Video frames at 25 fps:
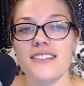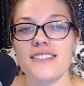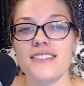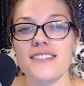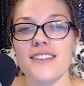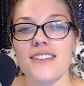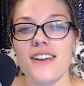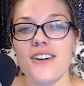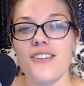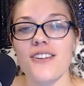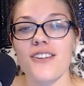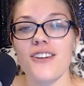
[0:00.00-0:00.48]

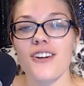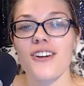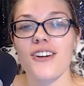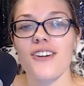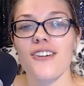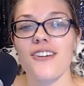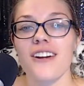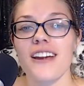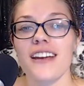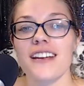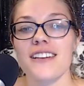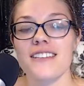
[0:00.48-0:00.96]
So you're
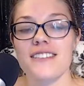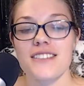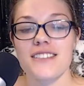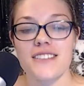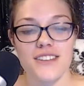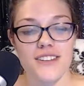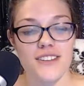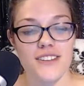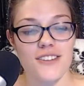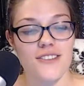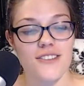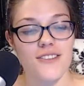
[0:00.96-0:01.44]
going
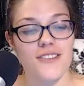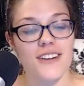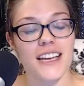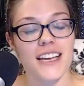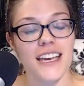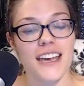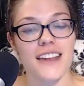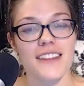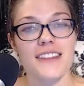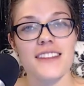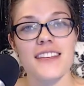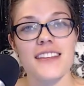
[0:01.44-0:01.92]
to
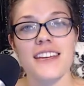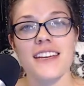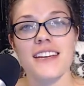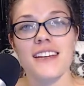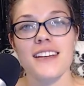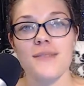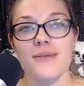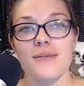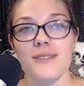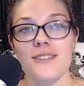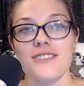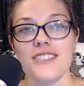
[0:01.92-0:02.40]
get the
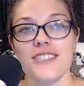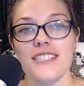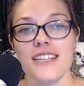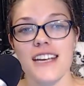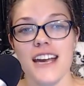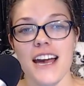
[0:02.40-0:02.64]
EWG